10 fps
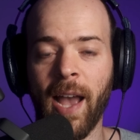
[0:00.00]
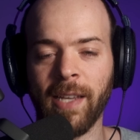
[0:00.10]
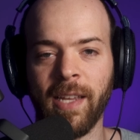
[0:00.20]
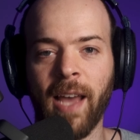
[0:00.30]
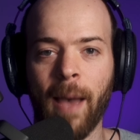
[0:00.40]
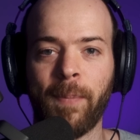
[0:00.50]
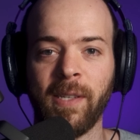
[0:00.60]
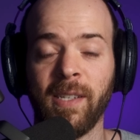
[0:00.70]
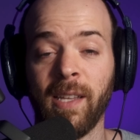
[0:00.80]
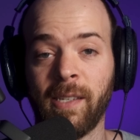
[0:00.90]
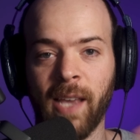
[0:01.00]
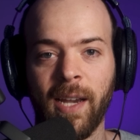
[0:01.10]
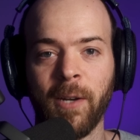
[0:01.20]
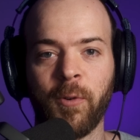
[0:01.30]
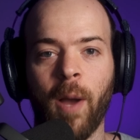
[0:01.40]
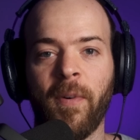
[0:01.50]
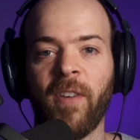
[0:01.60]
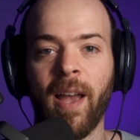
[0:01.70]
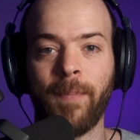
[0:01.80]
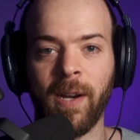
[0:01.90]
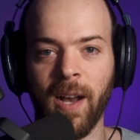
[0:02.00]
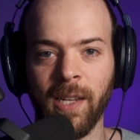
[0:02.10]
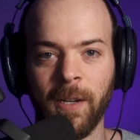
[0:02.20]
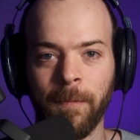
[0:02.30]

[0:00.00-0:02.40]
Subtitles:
as it happens in the second drop of Hypercolor.